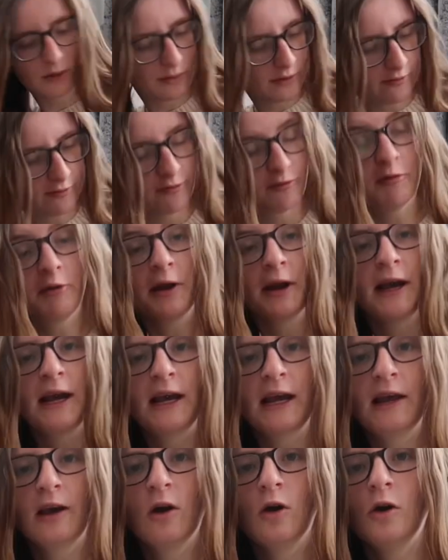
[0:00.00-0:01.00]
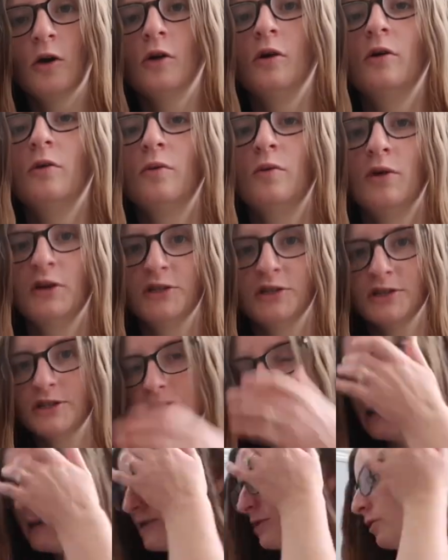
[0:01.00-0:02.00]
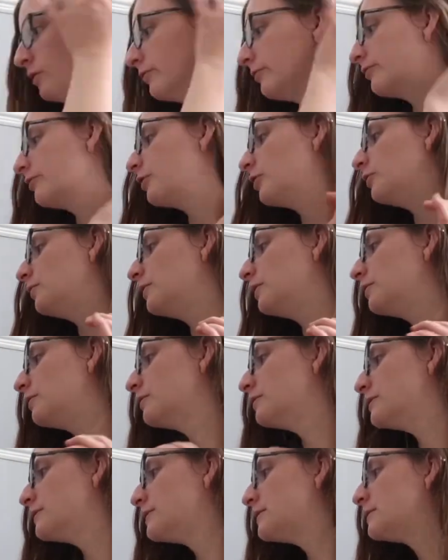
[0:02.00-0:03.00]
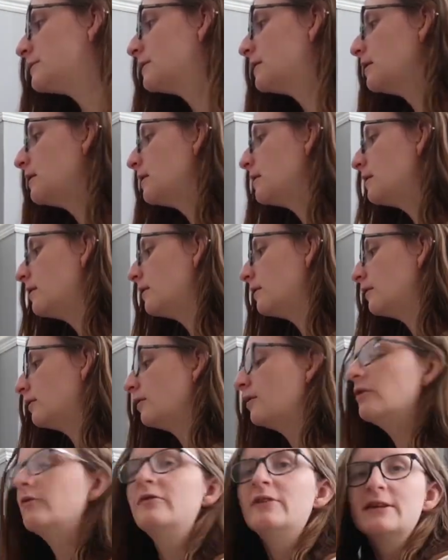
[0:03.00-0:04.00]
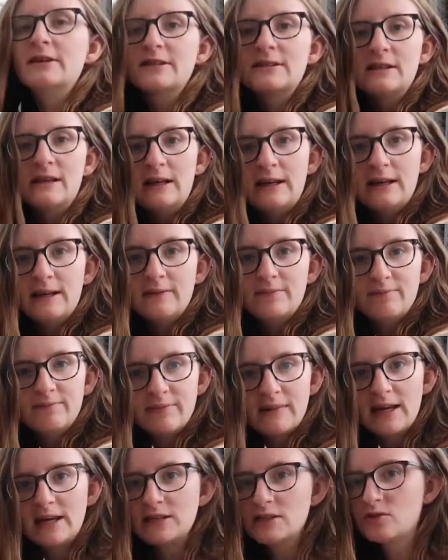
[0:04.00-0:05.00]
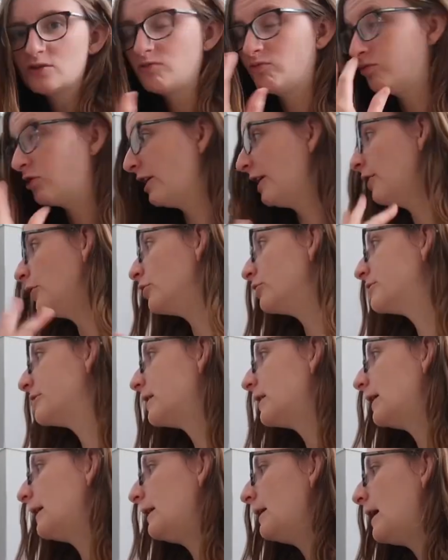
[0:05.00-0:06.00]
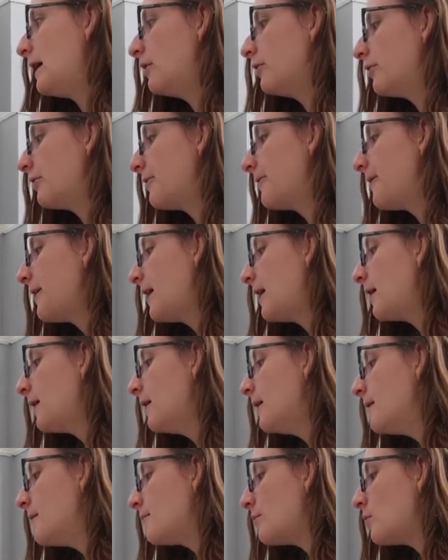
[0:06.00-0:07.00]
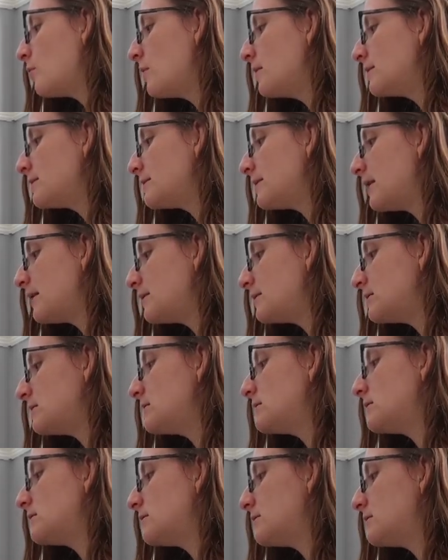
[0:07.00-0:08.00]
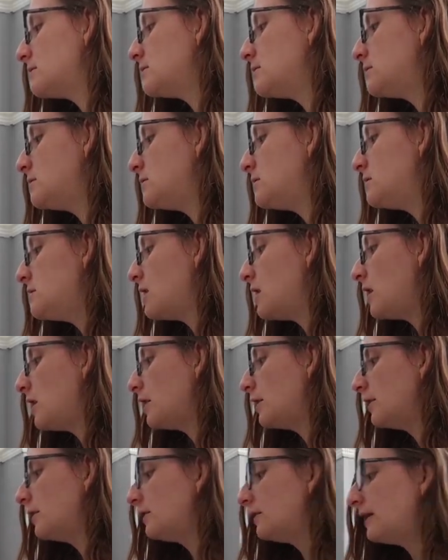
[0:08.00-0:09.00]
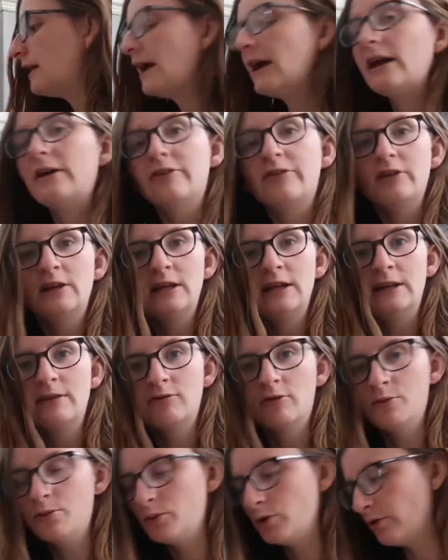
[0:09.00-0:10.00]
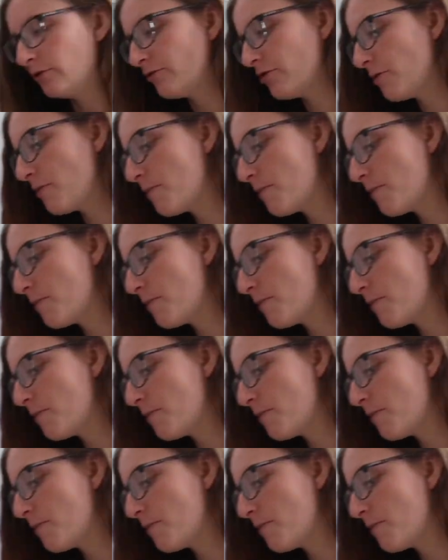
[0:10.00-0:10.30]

be really hot once it's gone through, because obviously it's really hot to clean out the thing. But once that's done, carefully remove the